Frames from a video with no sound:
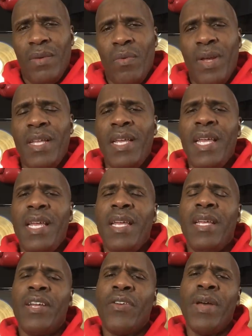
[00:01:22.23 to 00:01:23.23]
when
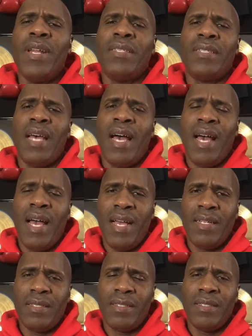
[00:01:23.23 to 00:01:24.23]
he
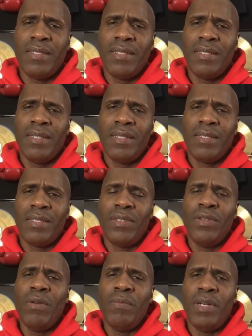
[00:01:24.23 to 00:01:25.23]
criticized
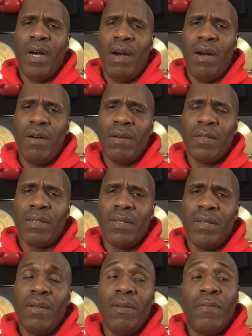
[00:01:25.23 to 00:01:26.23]
Snoop Dogg
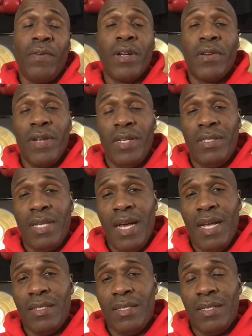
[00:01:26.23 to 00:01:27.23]
for
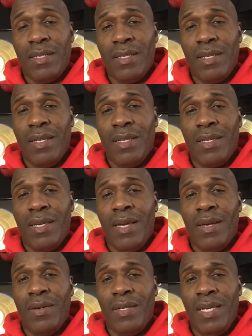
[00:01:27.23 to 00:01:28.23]
criticizing
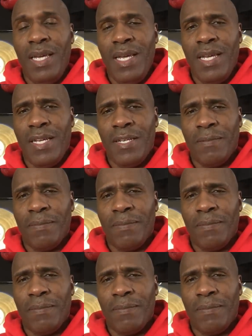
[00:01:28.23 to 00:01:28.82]
Gayle King.